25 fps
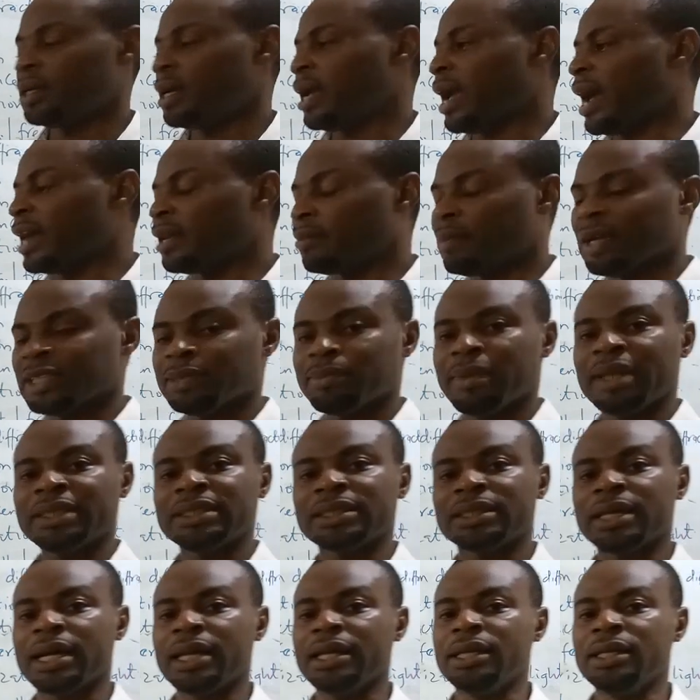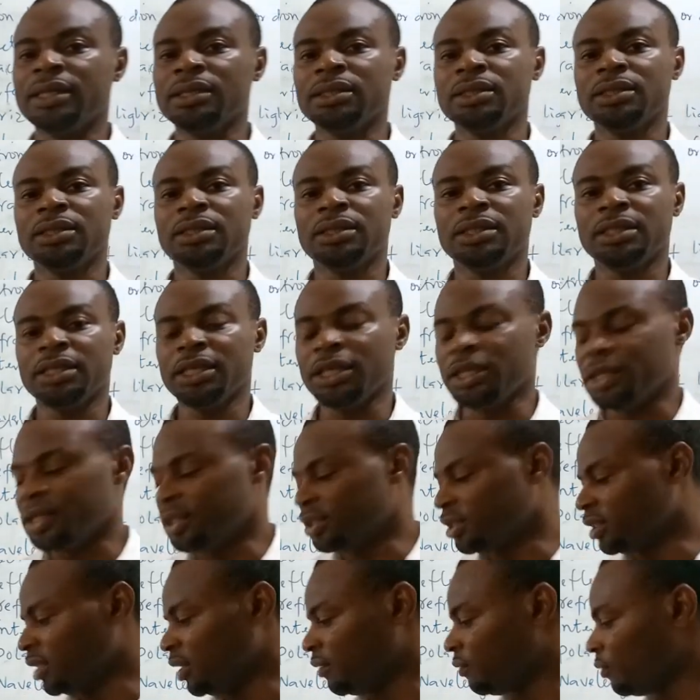And mathematically, it is
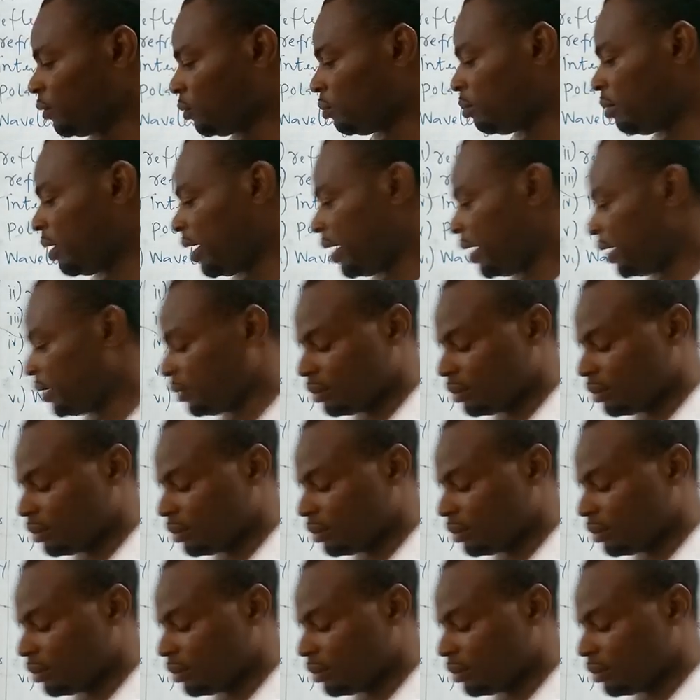given by